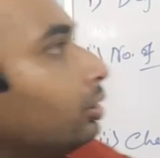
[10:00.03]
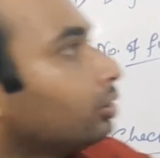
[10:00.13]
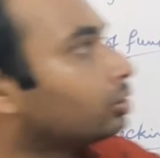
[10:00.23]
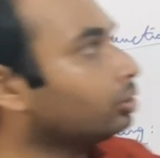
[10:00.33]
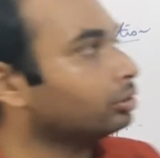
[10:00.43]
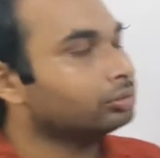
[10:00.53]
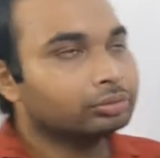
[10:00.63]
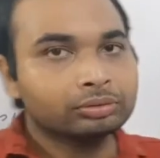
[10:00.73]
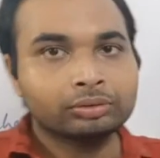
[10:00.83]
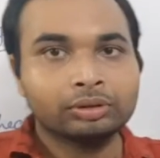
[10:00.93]

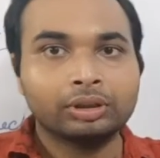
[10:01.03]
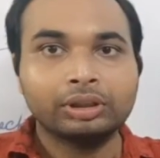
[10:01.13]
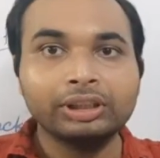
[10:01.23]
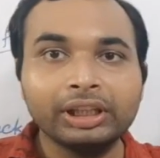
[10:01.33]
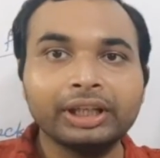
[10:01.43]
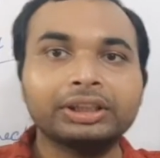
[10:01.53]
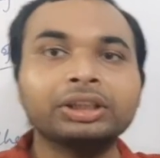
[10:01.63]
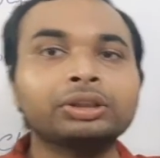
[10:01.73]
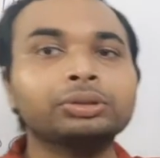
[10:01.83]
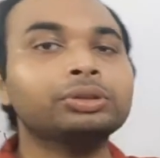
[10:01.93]
So
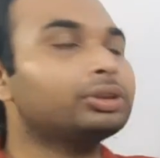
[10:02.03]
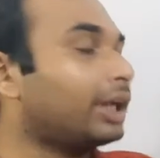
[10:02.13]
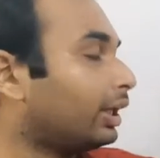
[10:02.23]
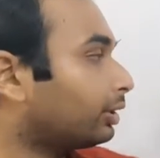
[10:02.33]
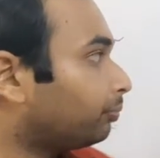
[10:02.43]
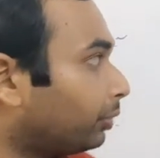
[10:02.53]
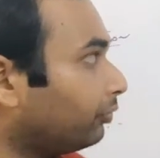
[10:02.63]
relating to that